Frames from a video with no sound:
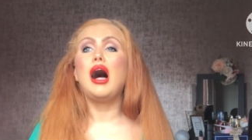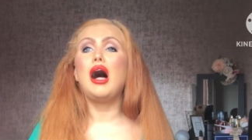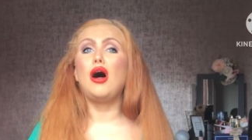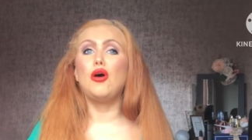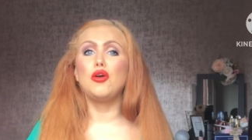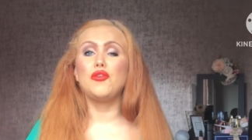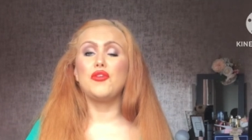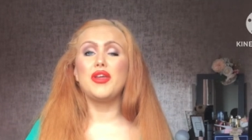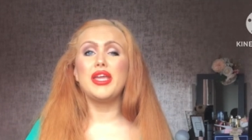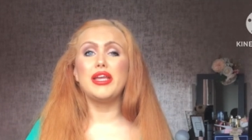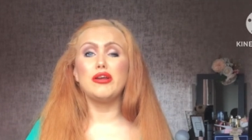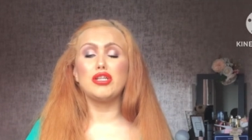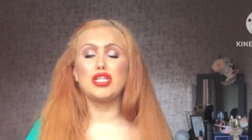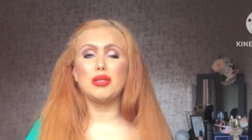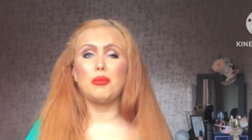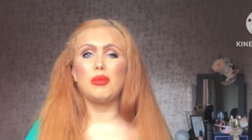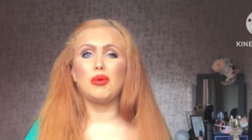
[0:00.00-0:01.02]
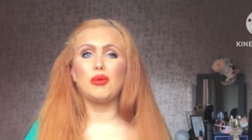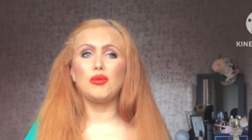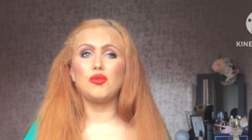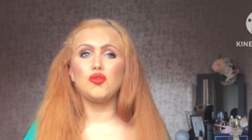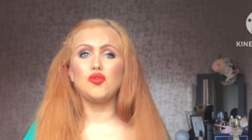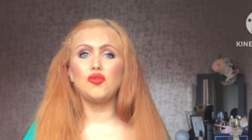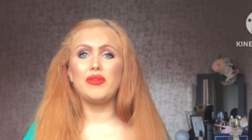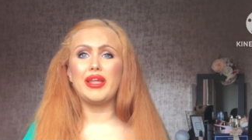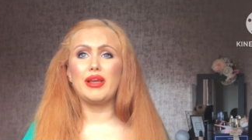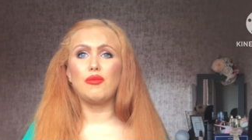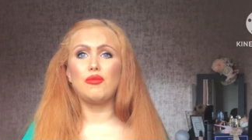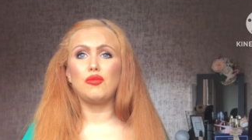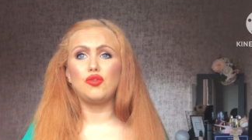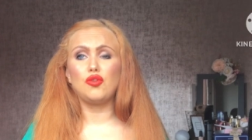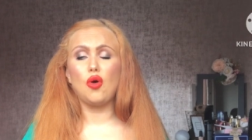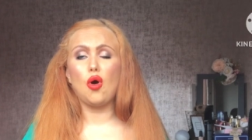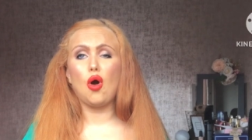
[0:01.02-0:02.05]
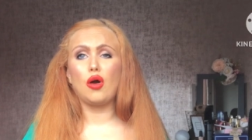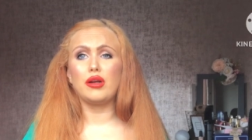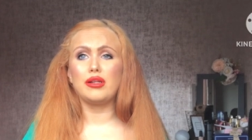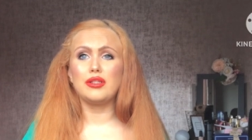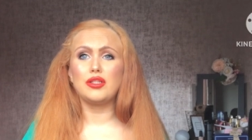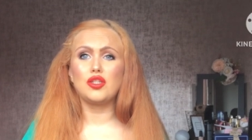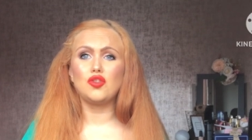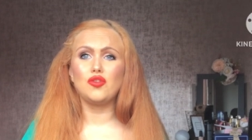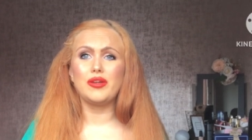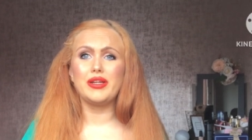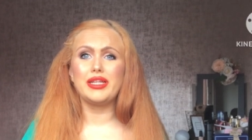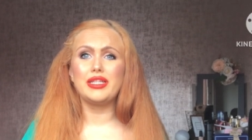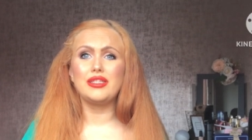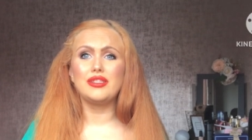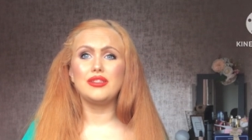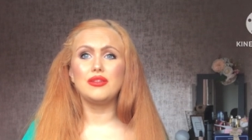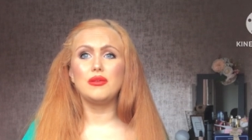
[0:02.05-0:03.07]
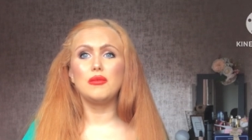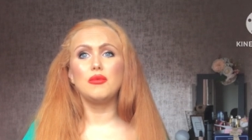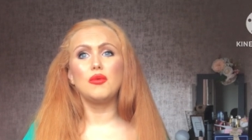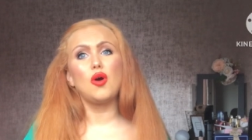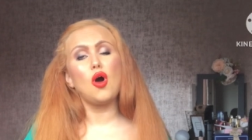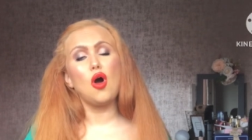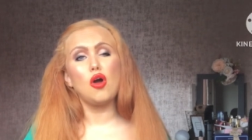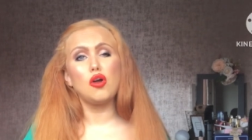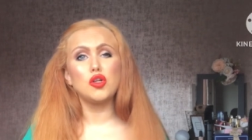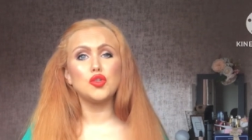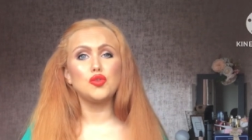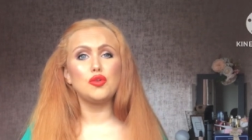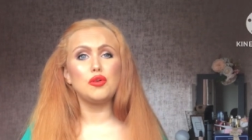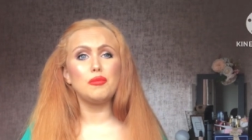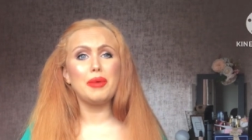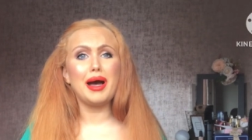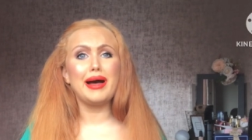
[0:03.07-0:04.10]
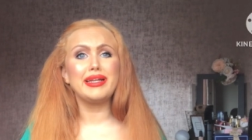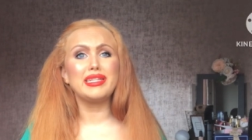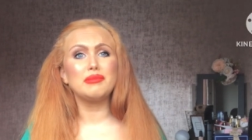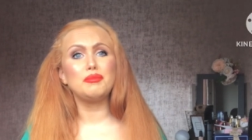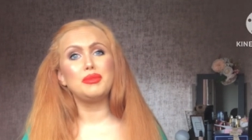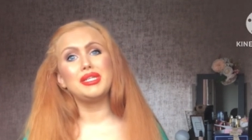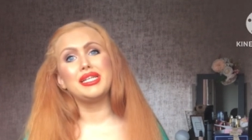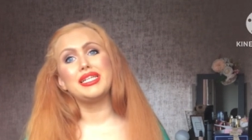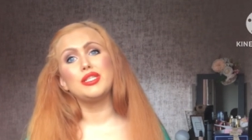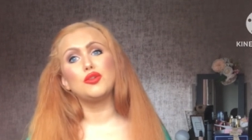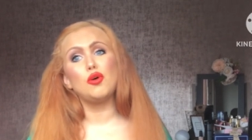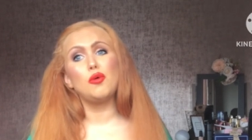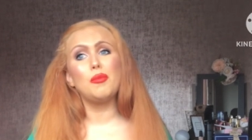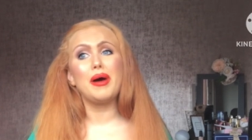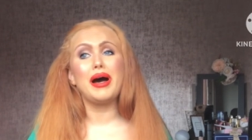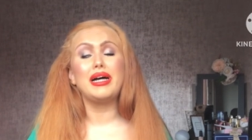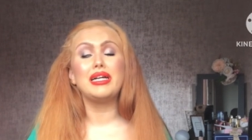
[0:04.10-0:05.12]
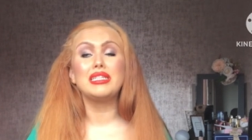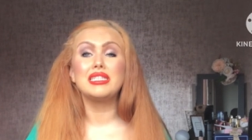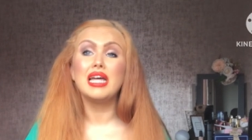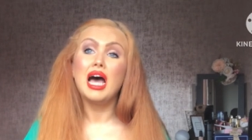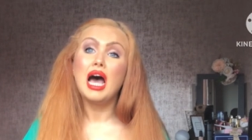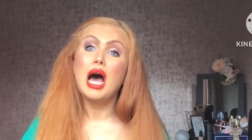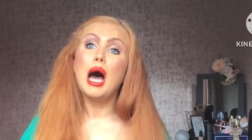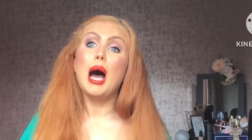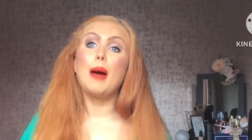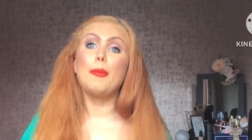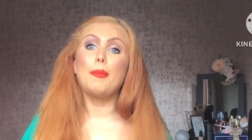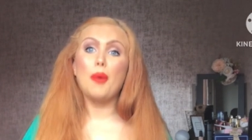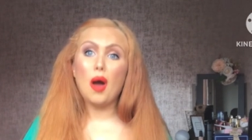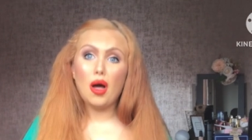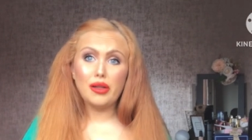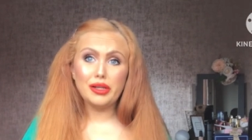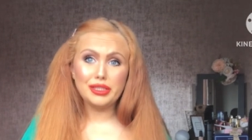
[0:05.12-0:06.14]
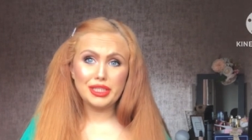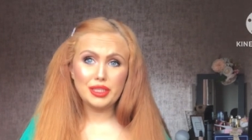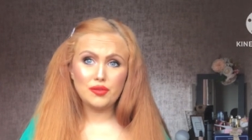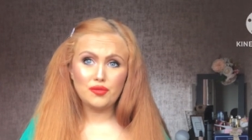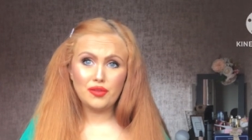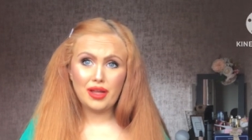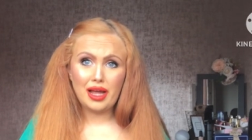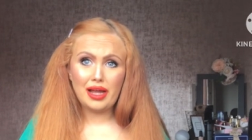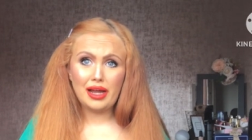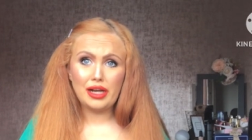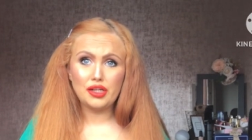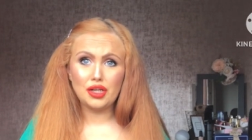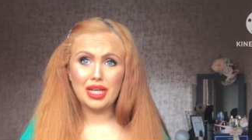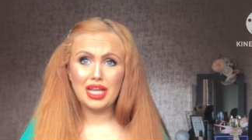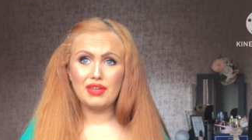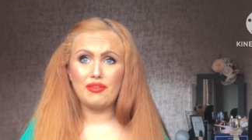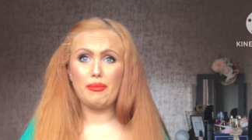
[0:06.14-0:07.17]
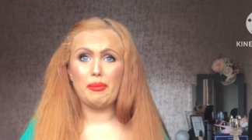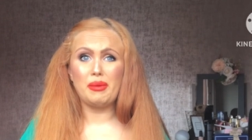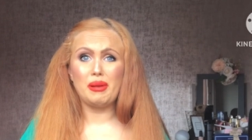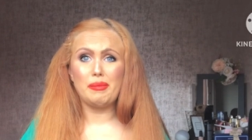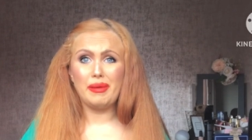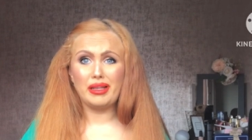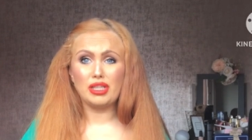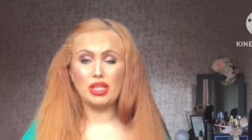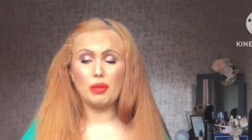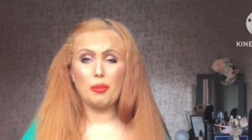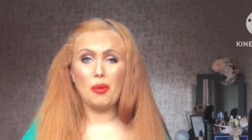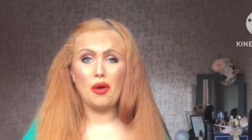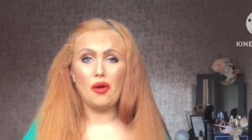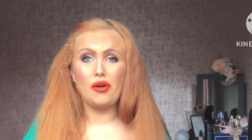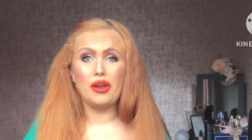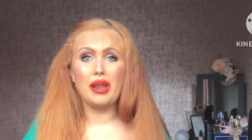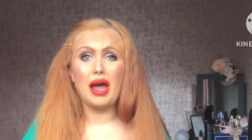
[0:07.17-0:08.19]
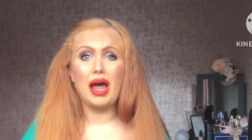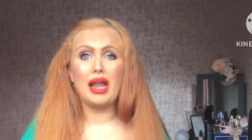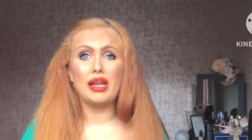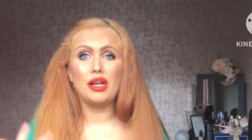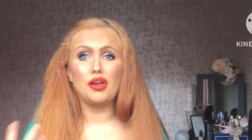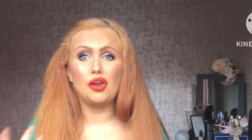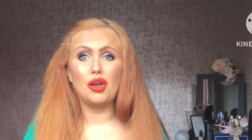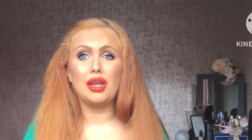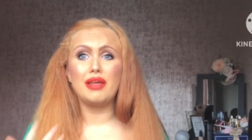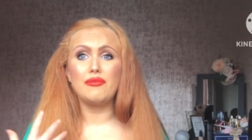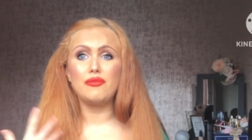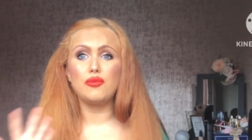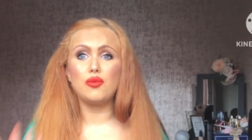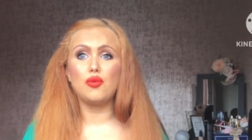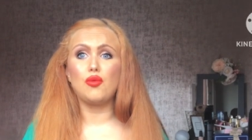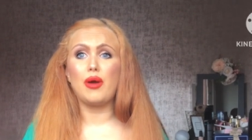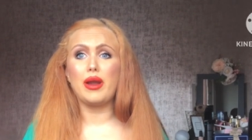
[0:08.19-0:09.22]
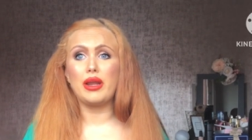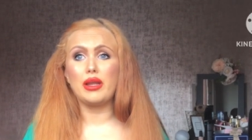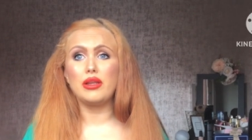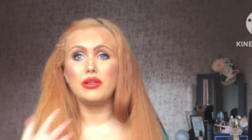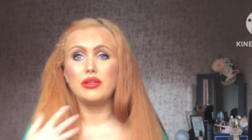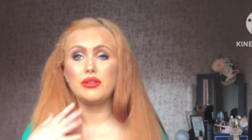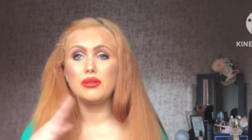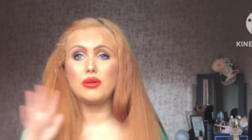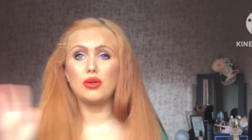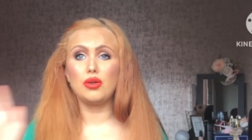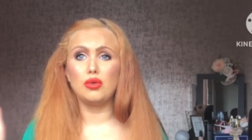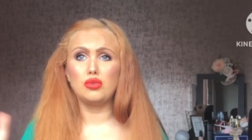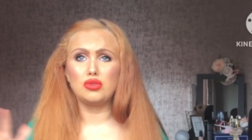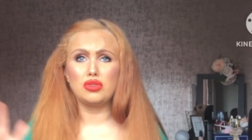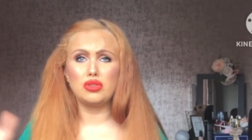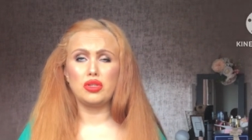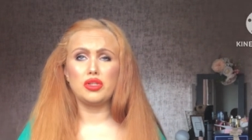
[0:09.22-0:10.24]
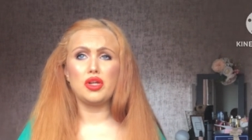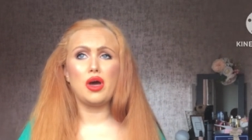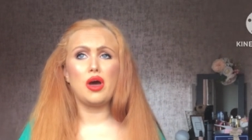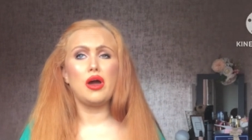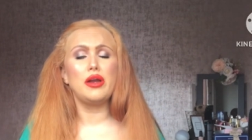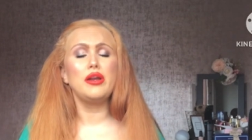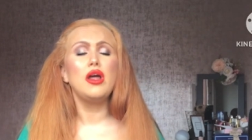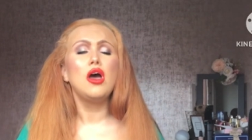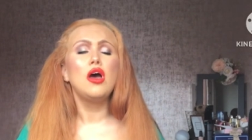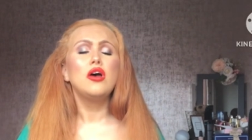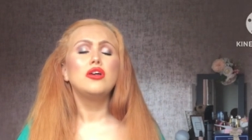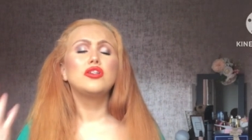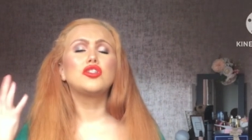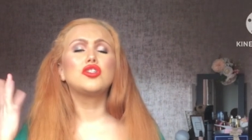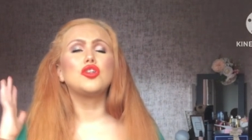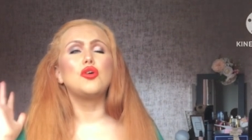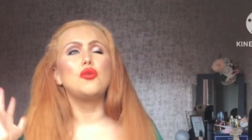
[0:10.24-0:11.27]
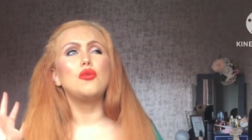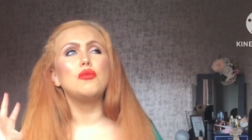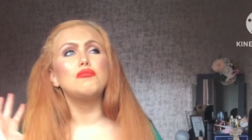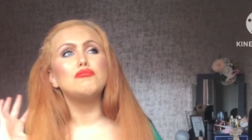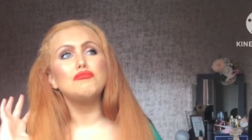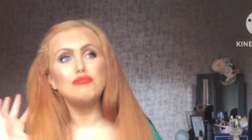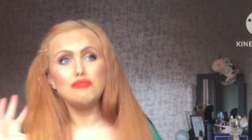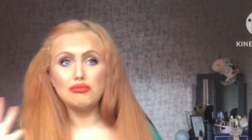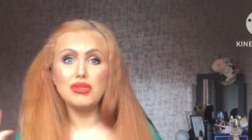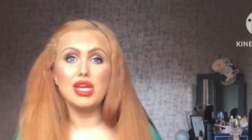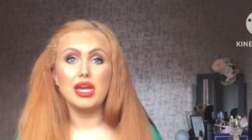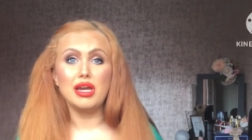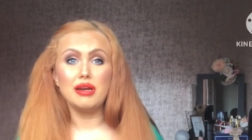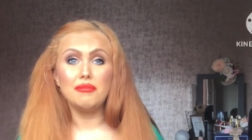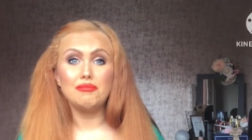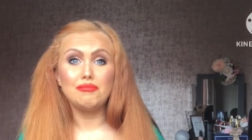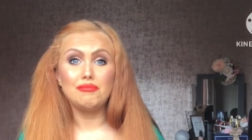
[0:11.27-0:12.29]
or if you hear someone like talking in the street cars going past planes going past Apologies for that. I do live up in the of area and I do live quite close to the town. So yeah,